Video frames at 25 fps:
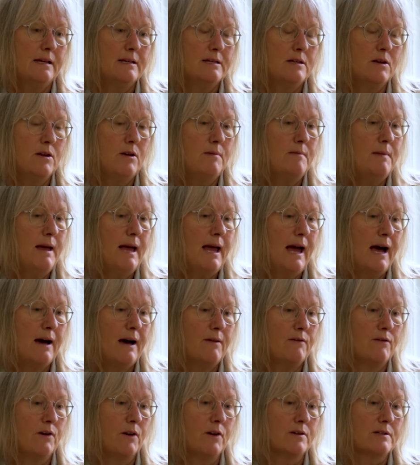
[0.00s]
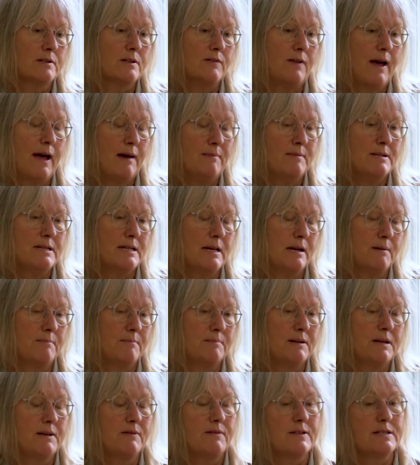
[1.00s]
you may have lots of habitat,
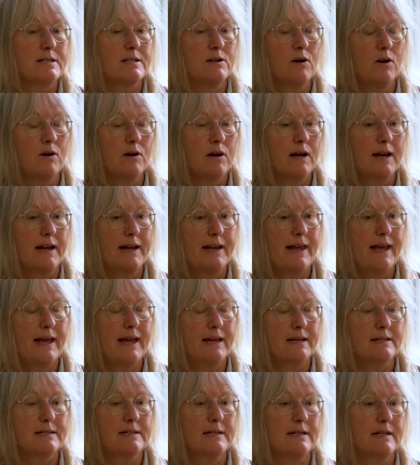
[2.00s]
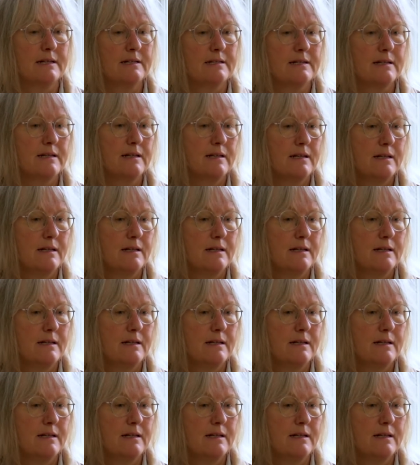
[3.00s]
but if it's not connected,